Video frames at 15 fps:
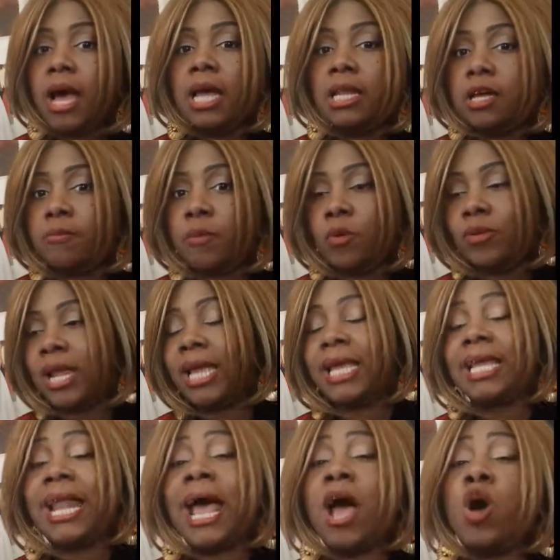I love boat neck,
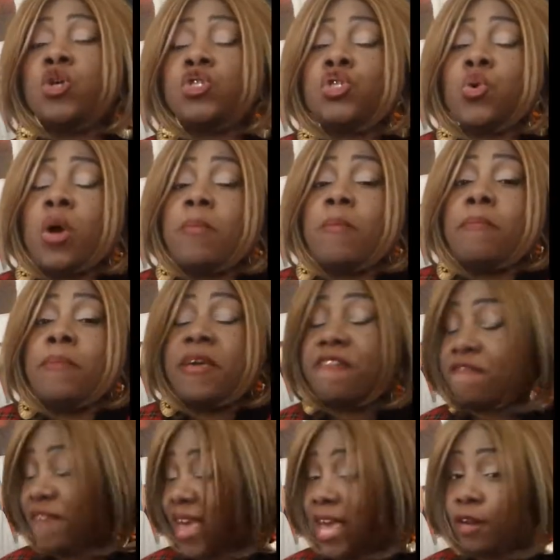and I also am a big
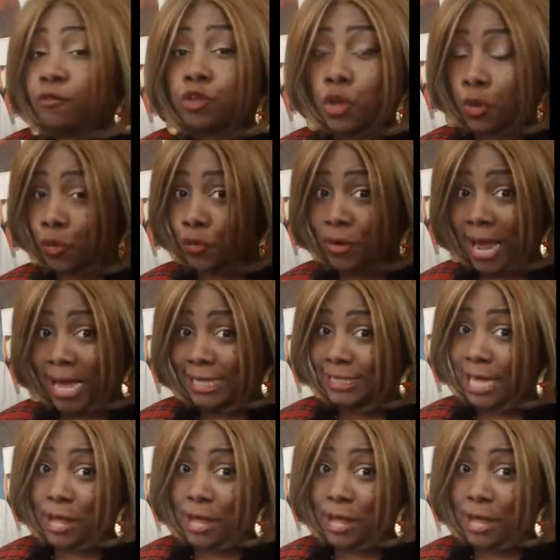fan of turtlenecks.